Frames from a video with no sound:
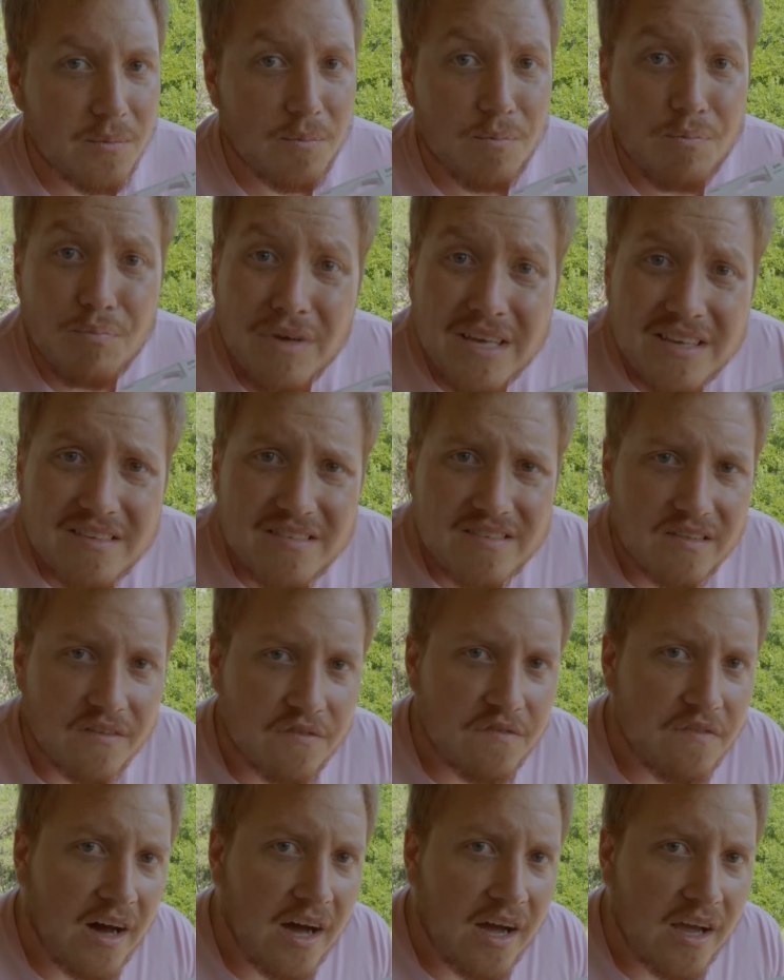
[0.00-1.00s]

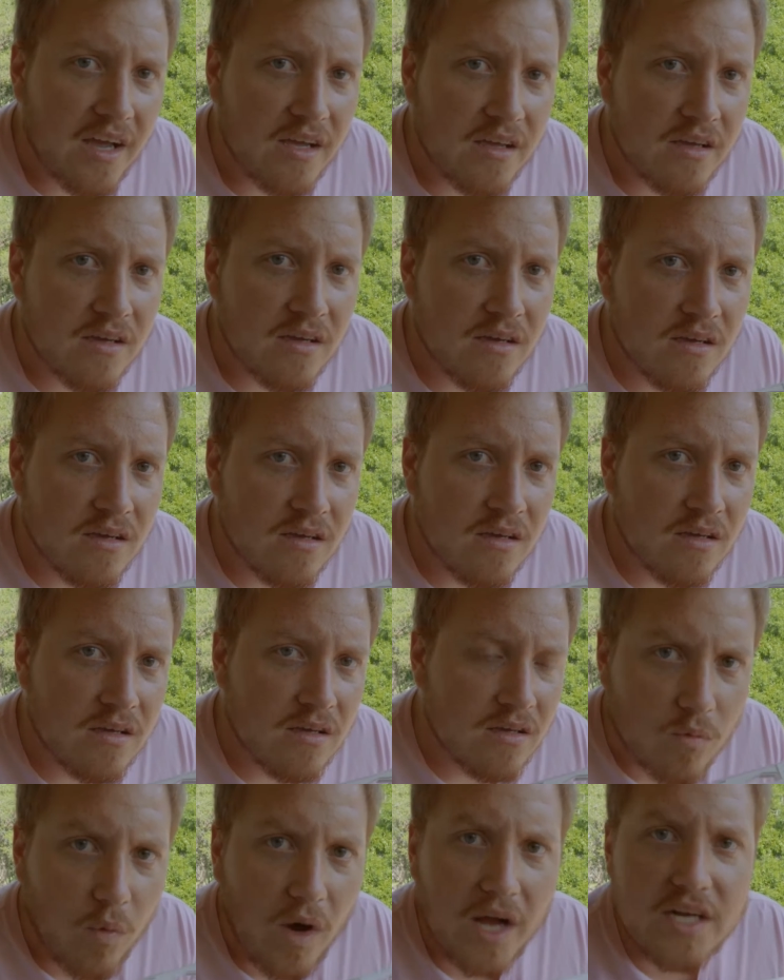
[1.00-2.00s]
mystifying.
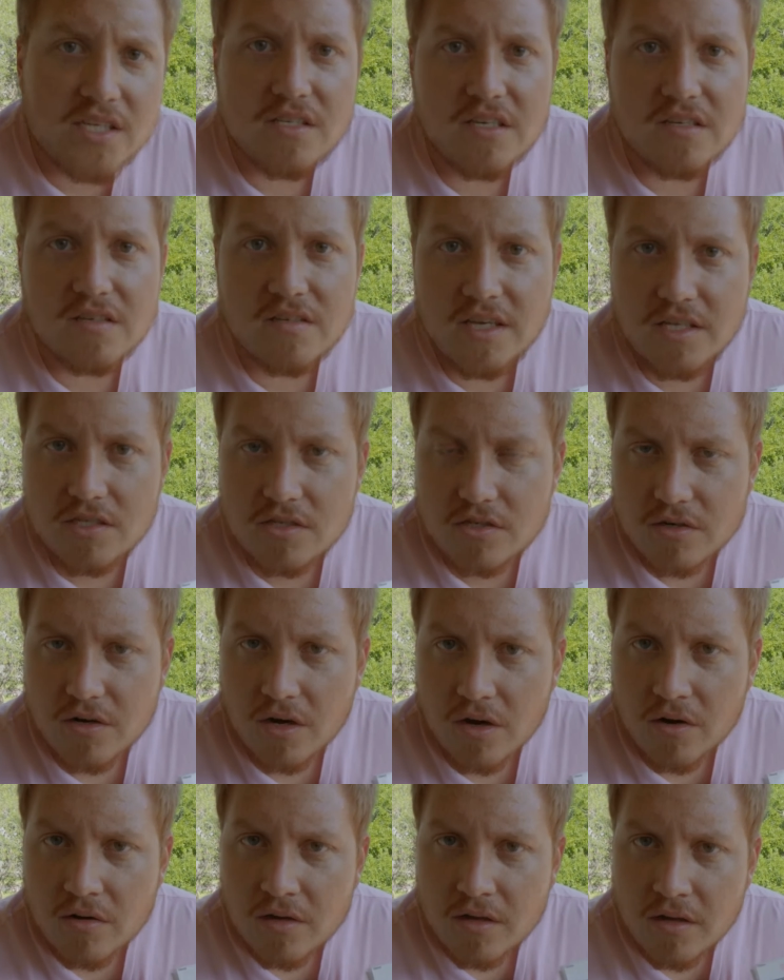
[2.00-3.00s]
Watch this
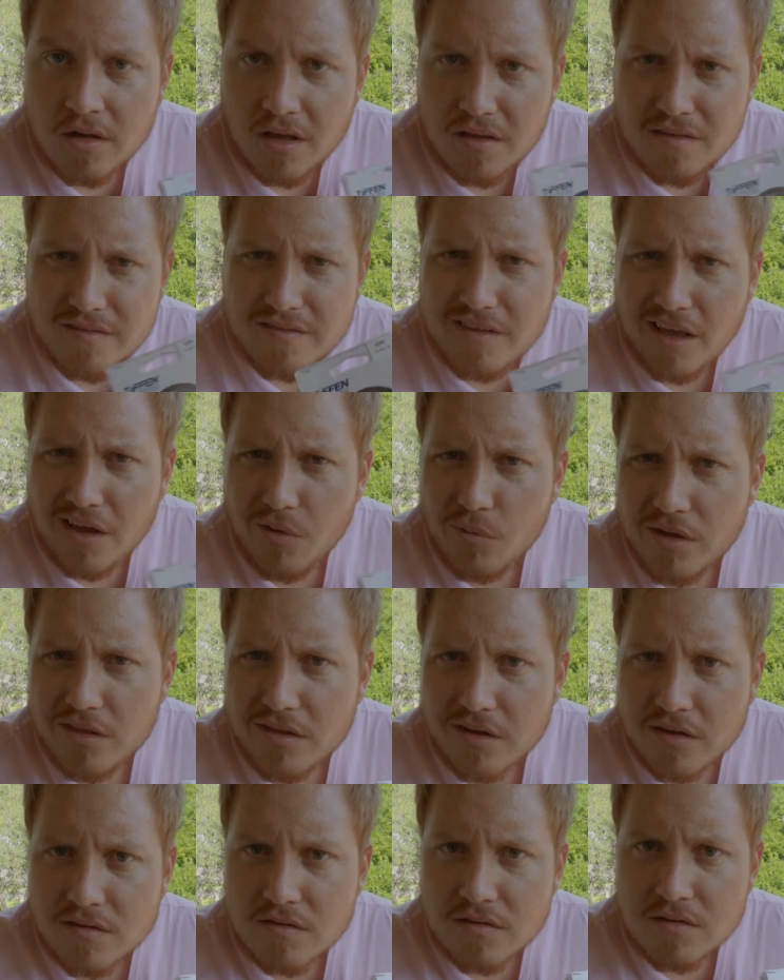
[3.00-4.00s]
intro and stay with
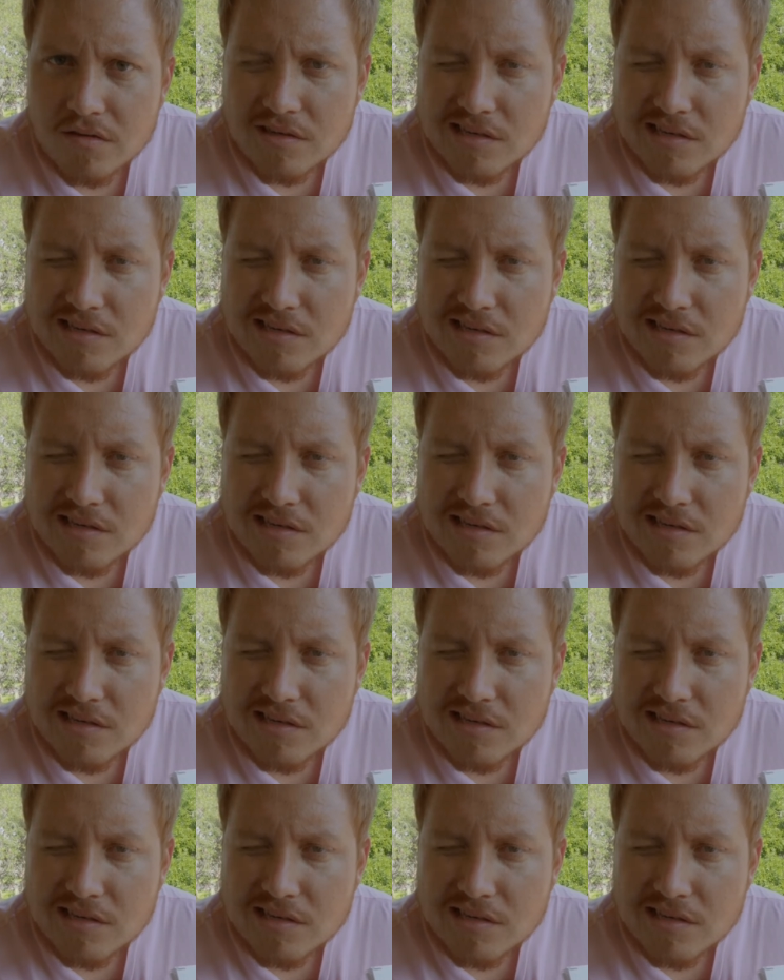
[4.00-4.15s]
us.